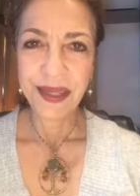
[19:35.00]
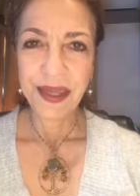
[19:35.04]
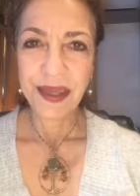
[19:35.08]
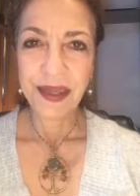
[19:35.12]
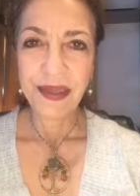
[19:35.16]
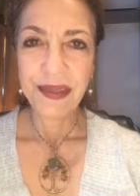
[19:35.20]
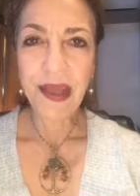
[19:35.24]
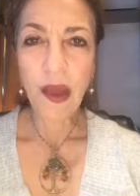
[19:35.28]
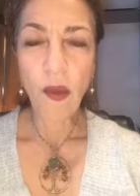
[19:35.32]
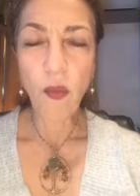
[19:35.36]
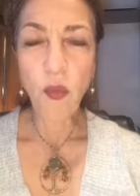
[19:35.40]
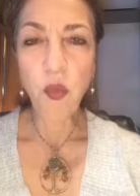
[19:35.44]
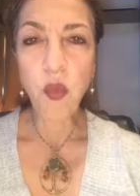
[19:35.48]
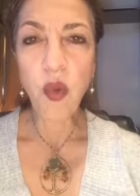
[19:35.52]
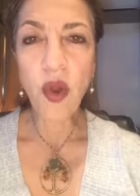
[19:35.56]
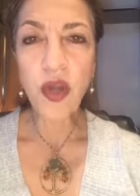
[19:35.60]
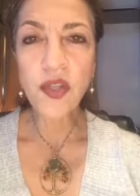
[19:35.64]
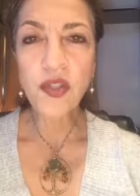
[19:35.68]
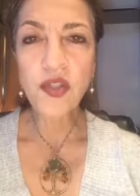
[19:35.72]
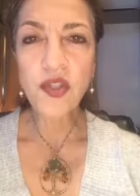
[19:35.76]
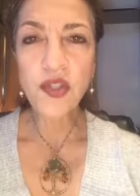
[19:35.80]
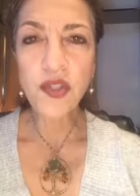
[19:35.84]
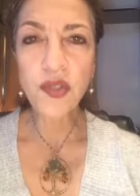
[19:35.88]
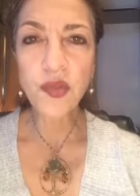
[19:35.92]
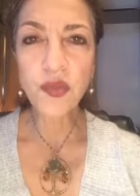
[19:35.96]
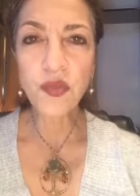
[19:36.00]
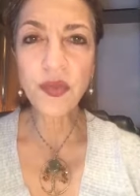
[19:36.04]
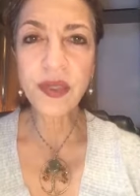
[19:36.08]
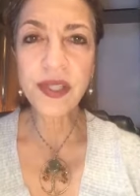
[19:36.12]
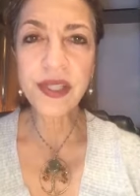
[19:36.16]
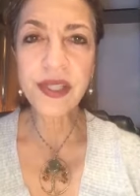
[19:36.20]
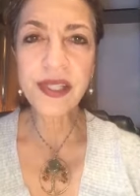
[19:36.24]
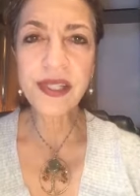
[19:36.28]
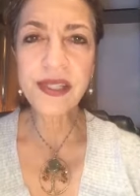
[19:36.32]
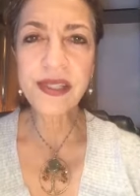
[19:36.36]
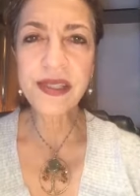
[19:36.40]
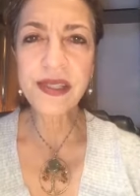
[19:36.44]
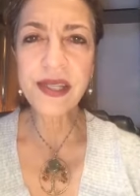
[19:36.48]
That once you
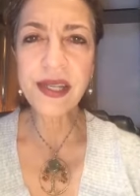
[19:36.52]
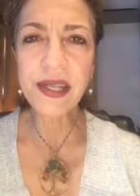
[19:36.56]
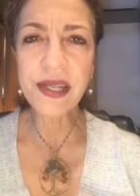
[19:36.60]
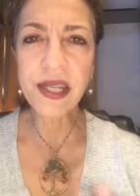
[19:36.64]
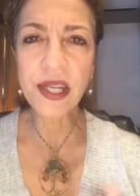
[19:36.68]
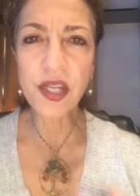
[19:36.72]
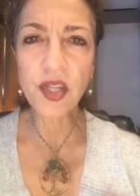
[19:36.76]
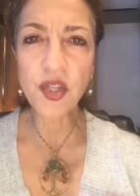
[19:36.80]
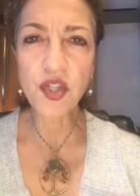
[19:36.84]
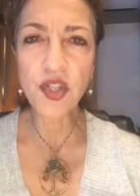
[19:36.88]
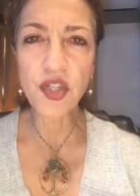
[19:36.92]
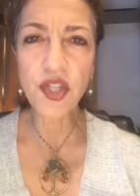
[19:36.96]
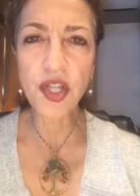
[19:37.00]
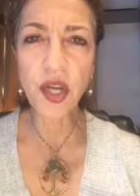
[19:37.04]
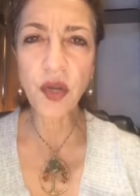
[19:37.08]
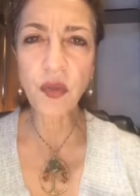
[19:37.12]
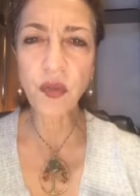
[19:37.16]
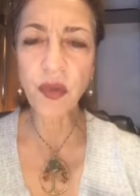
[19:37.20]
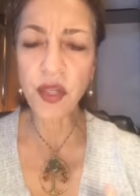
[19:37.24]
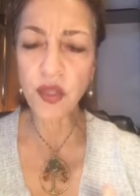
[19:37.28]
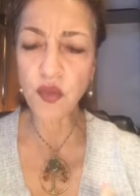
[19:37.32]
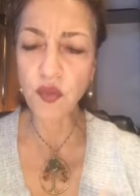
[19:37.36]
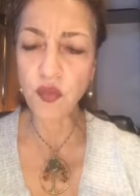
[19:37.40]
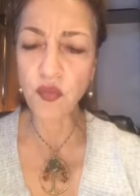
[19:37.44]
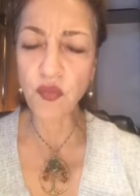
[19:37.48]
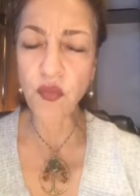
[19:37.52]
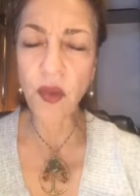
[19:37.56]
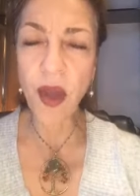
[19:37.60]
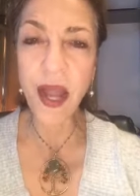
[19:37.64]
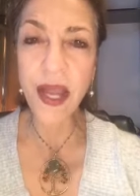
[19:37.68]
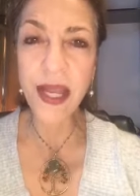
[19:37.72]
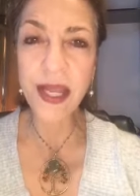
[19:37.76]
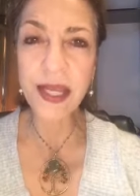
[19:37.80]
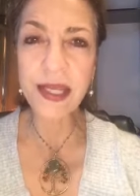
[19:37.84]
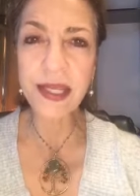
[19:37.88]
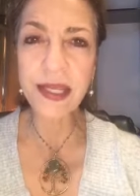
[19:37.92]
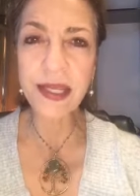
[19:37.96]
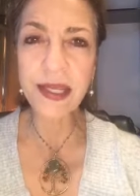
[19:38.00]
release it and share it,
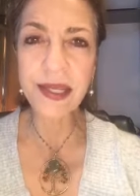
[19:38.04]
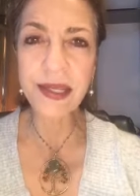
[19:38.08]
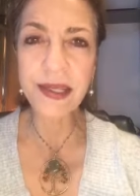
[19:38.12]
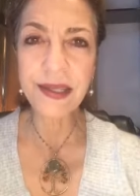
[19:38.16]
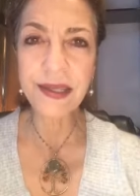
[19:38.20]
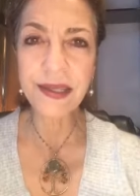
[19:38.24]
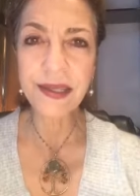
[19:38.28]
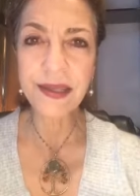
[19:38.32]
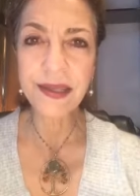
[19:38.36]
write it,